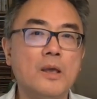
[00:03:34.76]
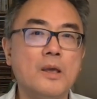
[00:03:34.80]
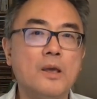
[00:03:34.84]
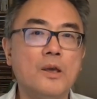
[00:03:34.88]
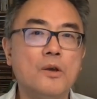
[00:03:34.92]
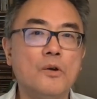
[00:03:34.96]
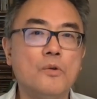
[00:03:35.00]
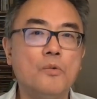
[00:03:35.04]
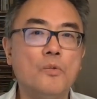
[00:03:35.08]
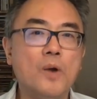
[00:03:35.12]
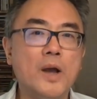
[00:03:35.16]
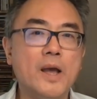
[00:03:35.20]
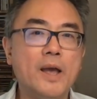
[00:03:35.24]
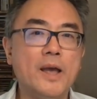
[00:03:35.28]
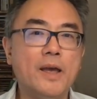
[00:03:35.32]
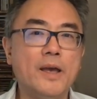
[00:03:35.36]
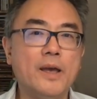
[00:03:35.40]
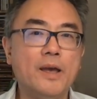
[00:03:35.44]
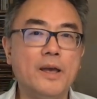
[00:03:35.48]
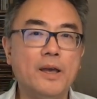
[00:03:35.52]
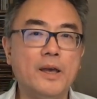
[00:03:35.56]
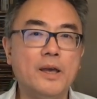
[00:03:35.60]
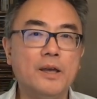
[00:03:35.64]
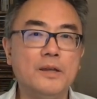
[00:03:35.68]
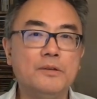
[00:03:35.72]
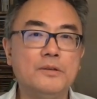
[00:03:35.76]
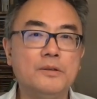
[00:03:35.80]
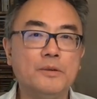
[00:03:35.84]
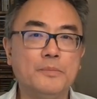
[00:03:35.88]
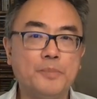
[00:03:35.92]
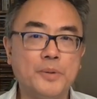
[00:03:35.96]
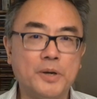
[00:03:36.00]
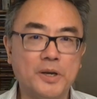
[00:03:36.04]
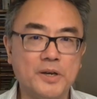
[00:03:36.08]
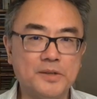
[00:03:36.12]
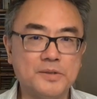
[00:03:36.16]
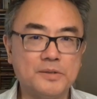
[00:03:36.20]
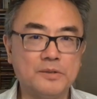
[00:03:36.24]
where the
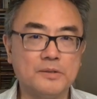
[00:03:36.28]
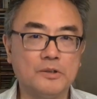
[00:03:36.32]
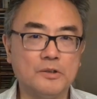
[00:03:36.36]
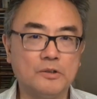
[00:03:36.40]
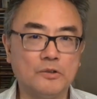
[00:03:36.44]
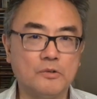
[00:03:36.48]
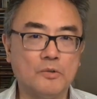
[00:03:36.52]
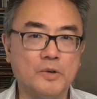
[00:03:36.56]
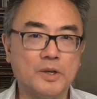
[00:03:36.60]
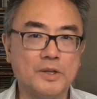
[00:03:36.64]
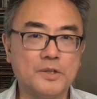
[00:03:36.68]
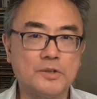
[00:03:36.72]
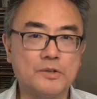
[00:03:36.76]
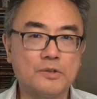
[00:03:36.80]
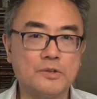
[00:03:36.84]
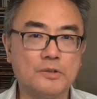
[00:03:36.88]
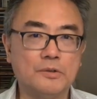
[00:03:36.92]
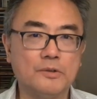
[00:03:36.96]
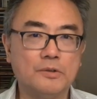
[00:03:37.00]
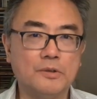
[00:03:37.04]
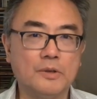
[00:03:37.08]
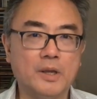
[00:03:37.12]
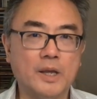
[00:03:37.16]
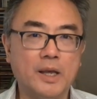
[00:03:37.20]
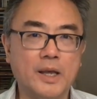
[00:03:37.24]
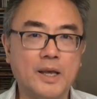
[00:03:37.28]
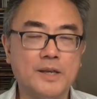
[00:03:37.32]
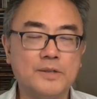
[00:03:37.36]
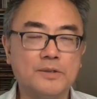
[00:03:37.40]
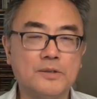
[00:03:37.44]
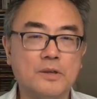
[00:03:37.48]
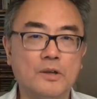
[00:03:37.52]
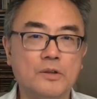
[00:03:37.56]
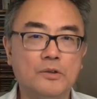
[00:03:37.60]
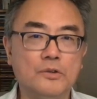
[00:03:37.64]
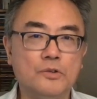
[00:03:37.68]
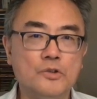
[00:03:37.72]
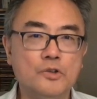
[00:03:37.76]
person in question has
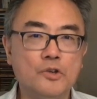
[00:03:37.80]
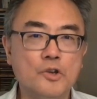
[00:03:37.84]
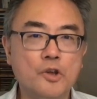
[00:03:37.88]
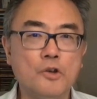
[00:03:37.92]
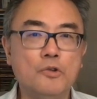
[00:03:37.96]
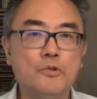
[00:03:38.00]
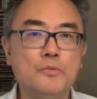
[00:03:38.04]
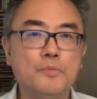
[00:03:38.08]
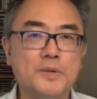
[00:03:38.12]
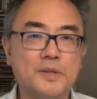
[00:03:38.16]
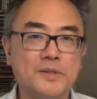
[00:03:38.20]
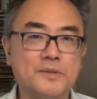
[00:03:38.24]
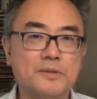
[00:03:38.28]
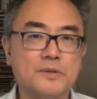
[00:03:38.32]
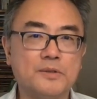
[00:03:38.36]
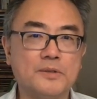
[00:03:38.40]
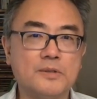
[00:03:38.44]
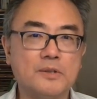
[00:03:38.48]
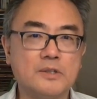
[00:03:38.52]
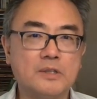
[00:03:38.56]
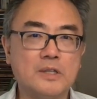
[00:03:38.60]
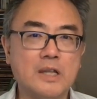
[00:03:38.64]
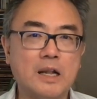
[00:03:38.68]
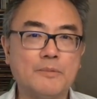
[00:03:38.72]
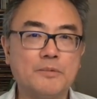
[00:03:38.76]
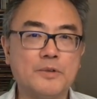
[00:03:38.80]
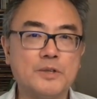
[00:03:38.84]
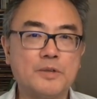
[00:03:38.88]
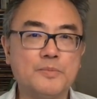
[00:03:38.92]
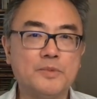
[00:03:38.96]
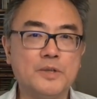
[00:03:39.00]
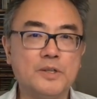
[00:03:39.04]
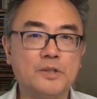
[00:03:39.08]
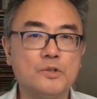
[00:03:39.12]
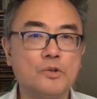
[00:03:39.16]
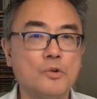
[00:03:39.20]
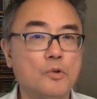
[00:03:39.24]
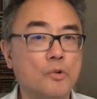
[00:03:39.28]
no business
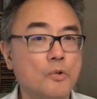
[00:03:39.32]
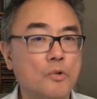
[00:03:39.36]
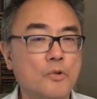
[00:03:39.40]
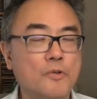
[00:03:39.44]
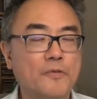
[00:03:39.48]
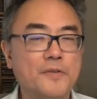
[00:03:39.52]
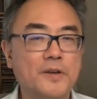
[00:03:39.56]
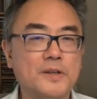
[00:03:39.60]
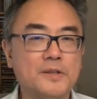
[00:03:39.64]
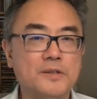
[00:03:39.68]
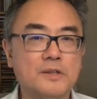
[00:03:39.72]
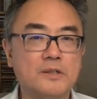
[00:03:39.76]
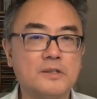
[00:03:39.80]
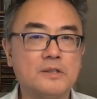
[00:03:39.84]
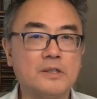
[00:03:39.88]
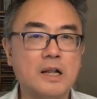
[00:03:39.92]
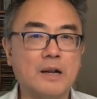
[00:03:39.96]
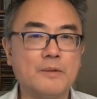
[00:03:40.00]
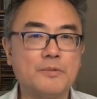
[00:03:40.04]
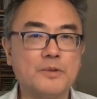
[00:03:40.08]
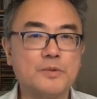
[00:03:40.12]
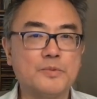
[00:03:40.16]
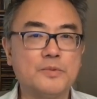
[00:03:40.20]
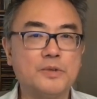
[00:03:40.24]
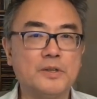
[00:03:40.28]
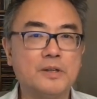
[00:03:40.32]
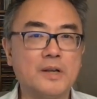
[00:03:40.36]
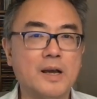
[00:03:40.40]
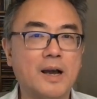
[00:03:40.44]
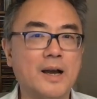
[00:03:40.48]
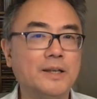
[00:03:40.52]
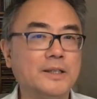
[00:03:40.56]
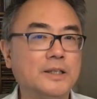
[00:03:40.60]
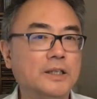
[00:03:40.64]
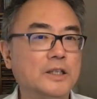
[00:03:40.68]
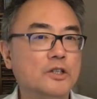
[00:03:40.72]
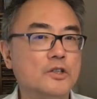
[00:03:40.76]
establishment or fixed establishment, i.e.